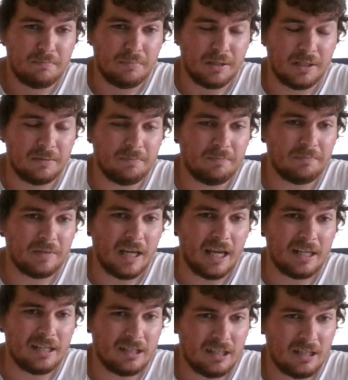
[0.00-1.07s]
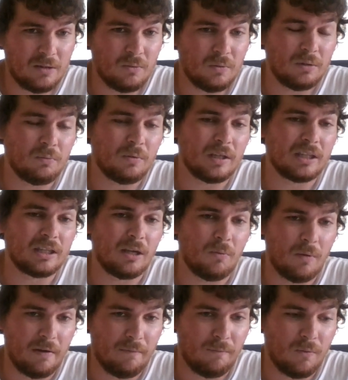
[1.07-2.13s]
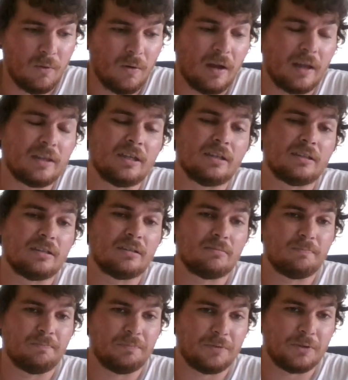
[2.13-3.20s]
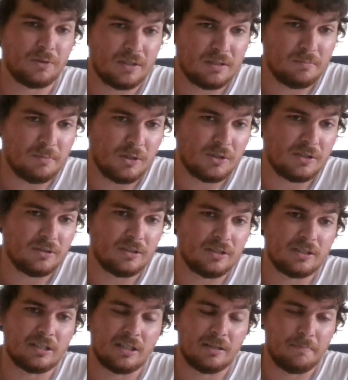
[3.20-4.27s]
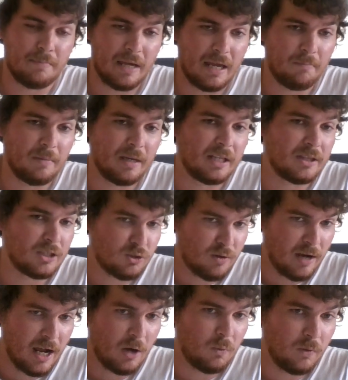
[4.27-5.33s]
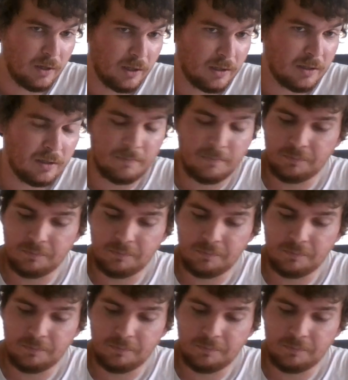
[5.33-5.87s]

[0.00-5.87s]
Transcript: but I think with what they went for, I think Chris Motionless and the band made the track work.